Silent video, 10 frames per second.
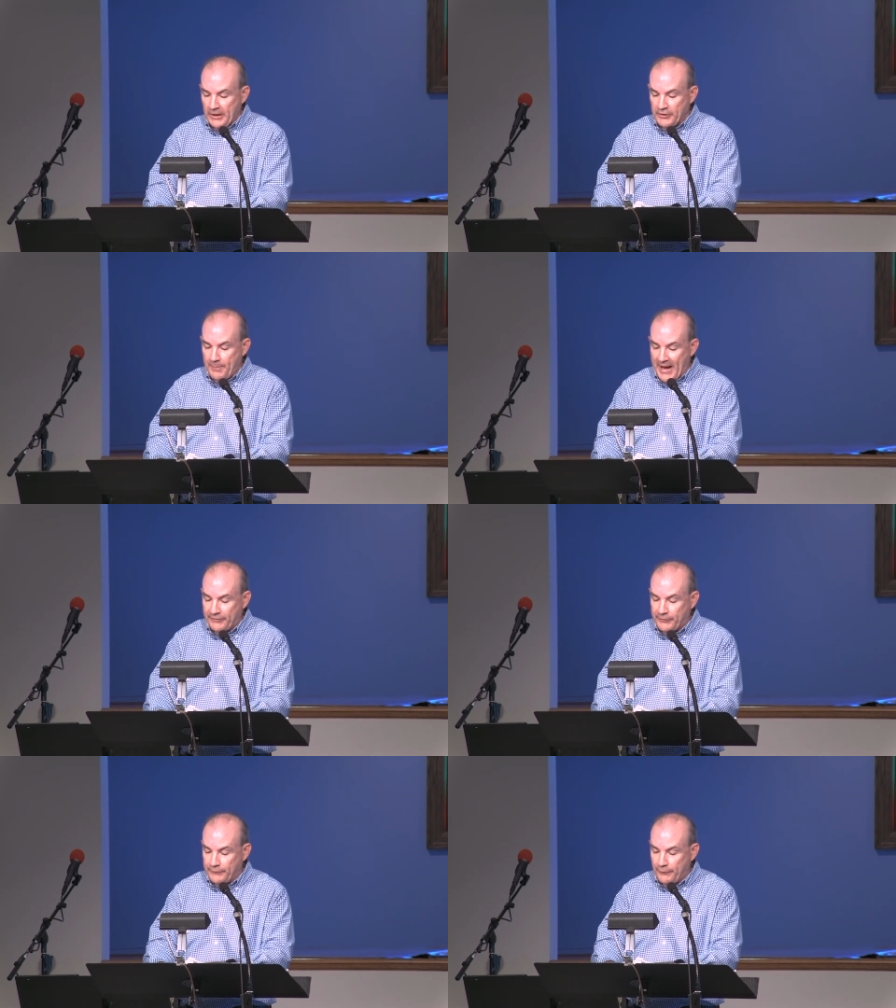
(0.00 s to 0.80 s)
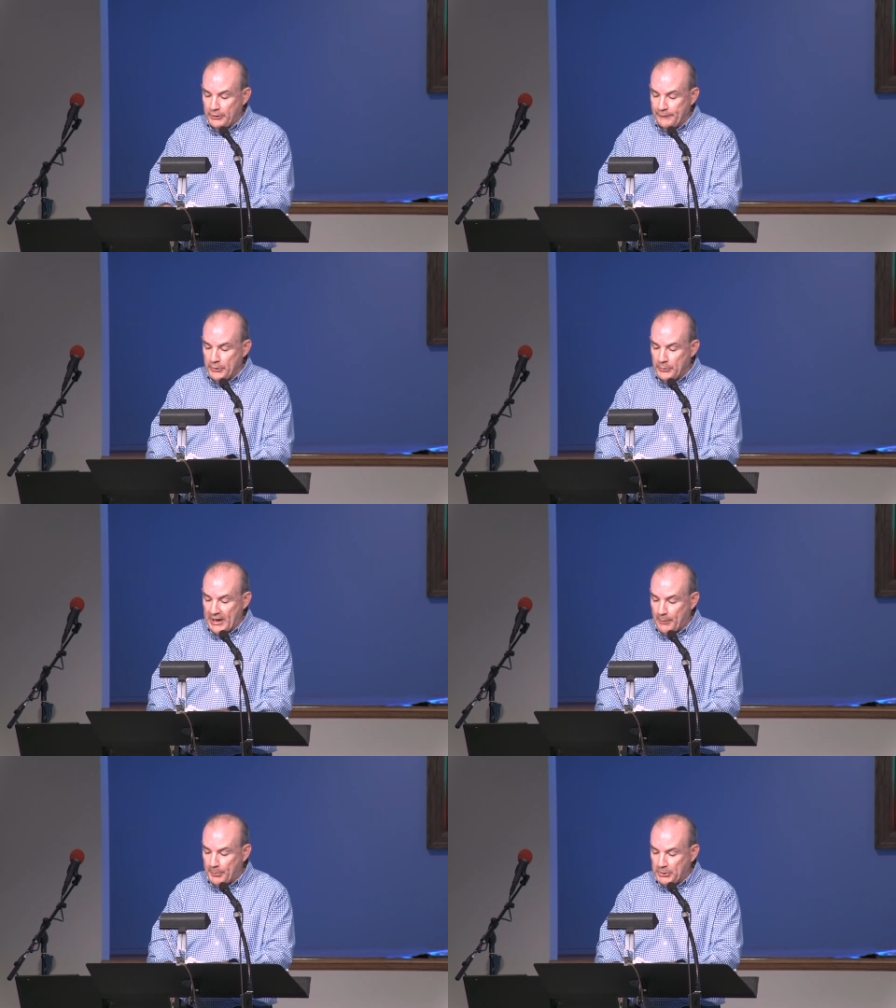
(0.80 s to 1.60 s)
to pass in front of you, and
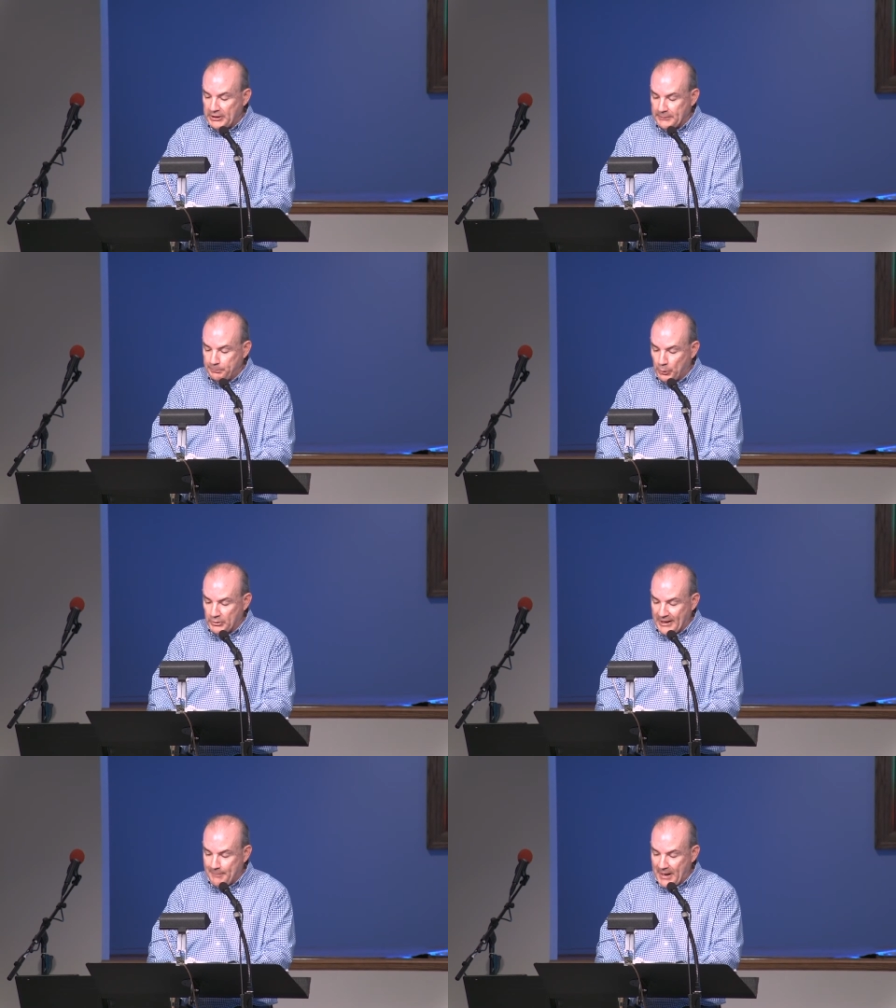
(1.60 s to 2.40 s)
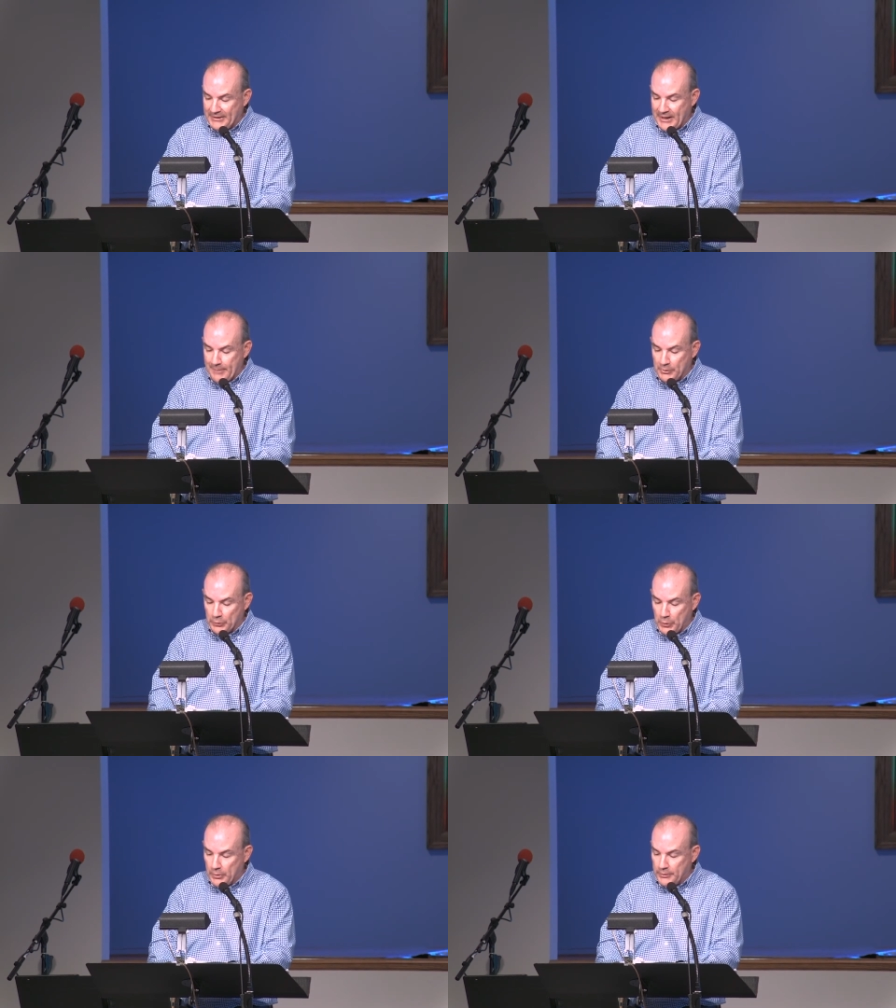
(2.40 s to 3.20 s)
I will proclaim my name, the
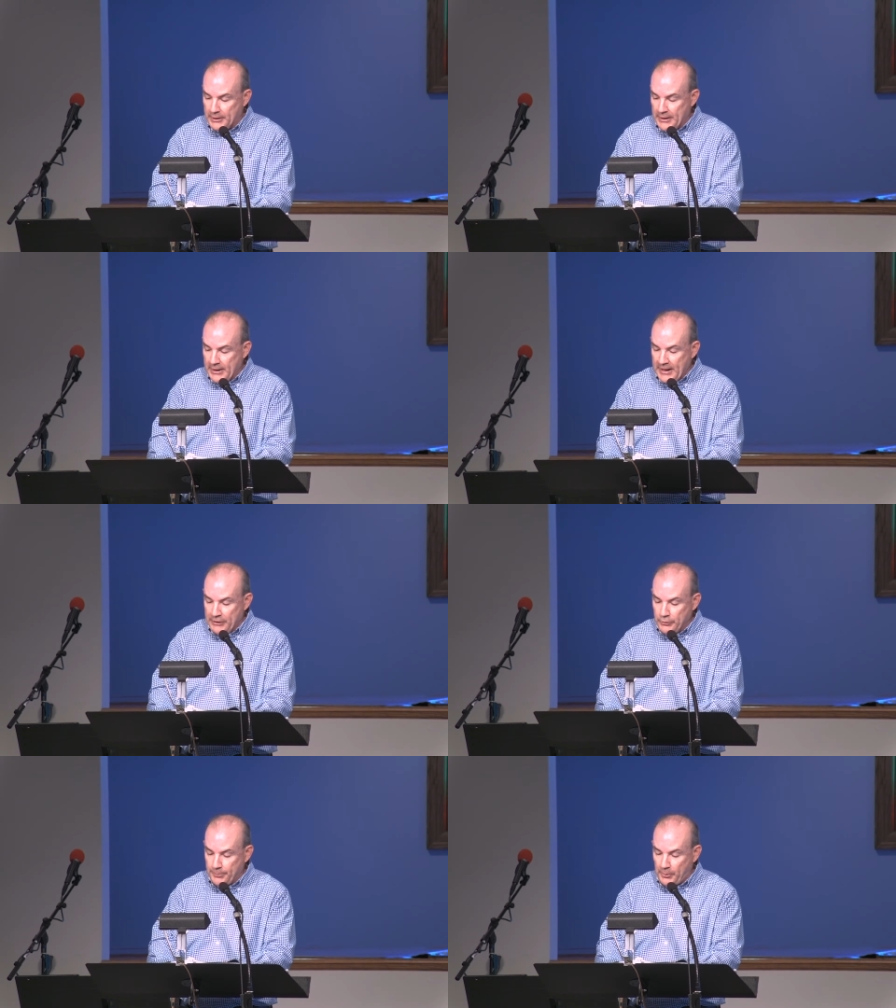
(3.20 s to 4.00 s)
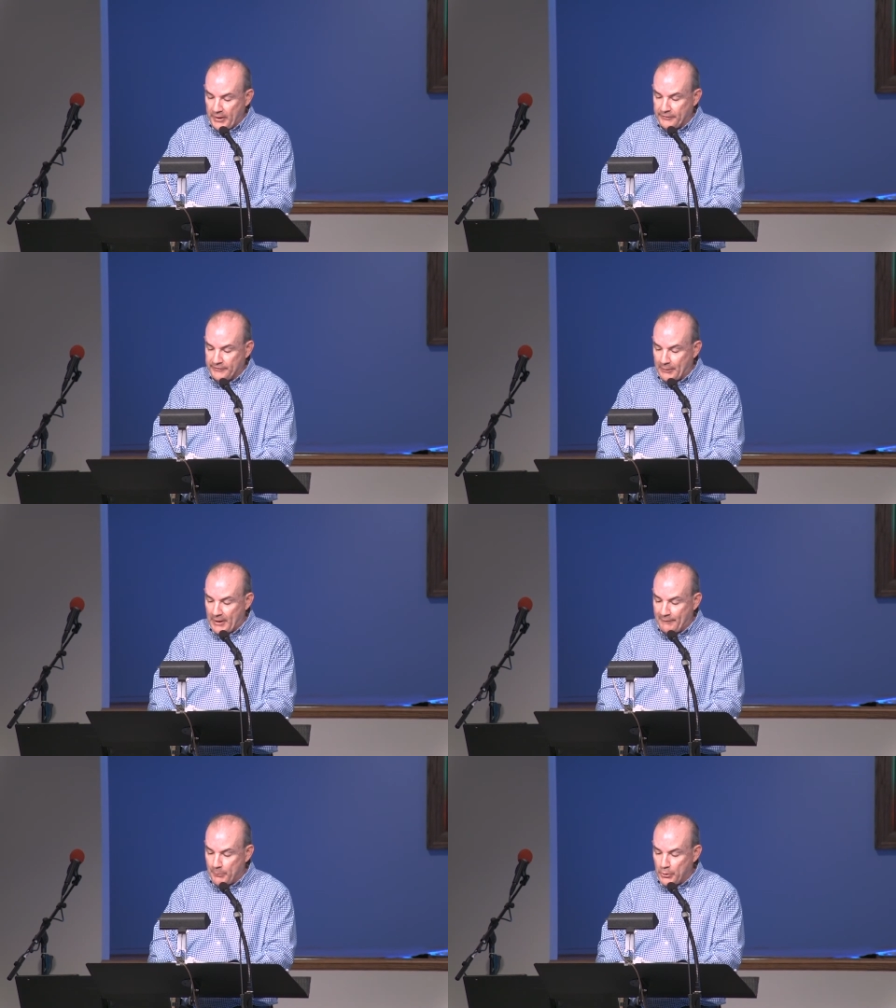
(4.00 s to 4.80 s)
Lord, in your presence. I will
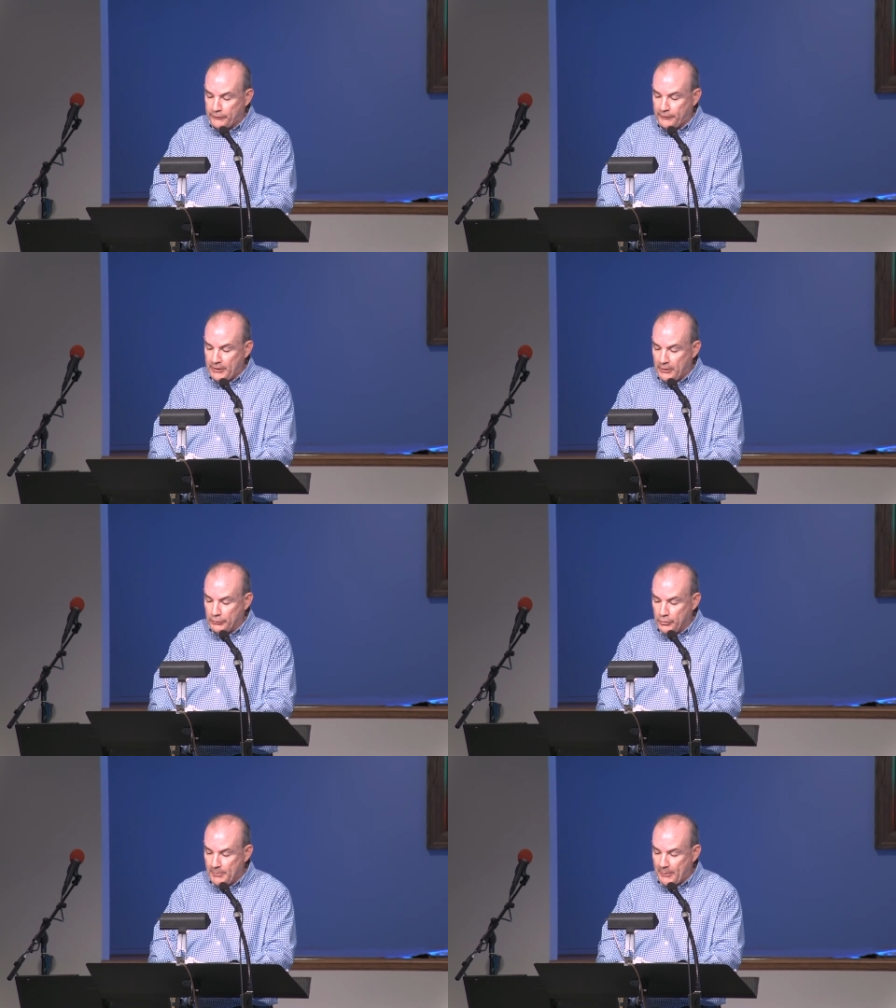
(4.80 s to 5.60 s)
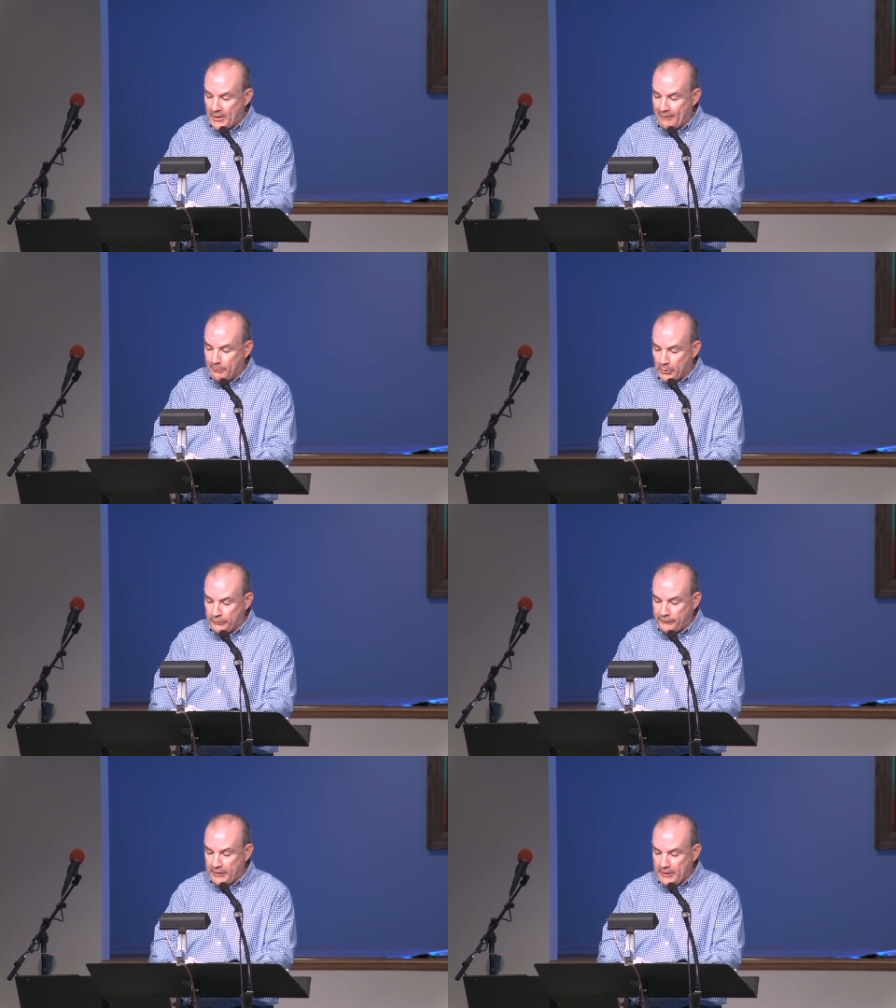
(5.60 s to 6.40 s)
have mercy on whom I will have
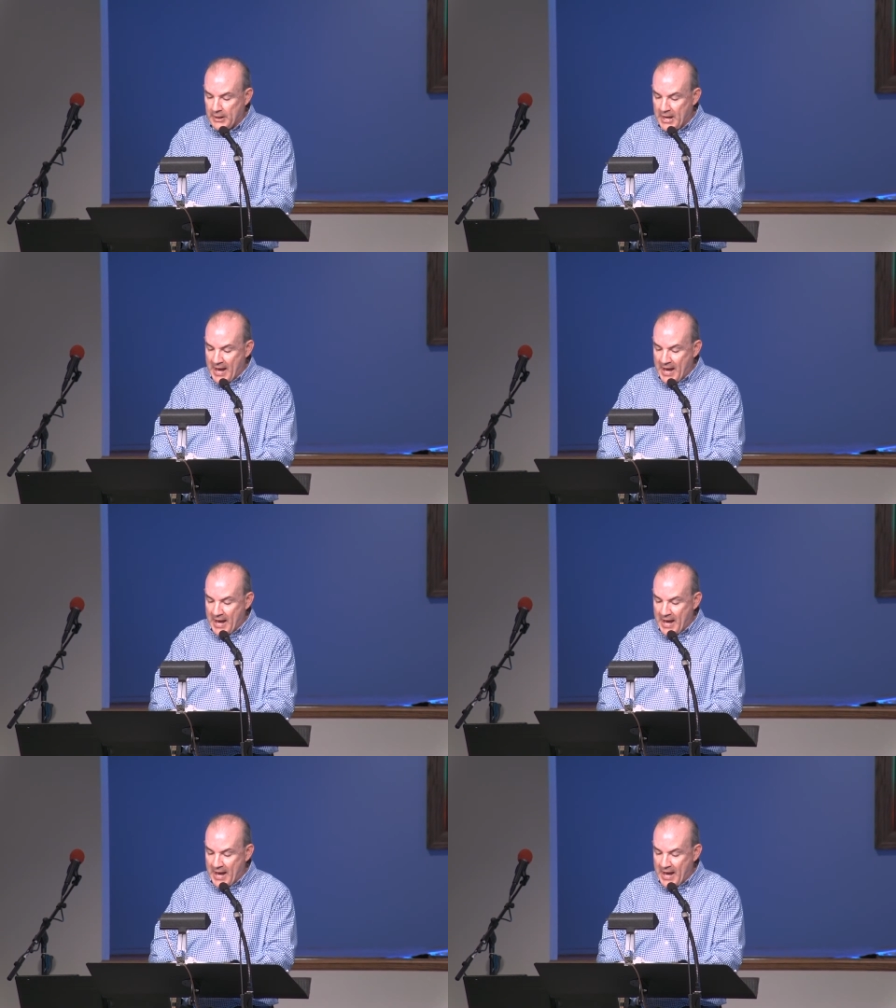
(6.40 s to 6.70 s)
mercy.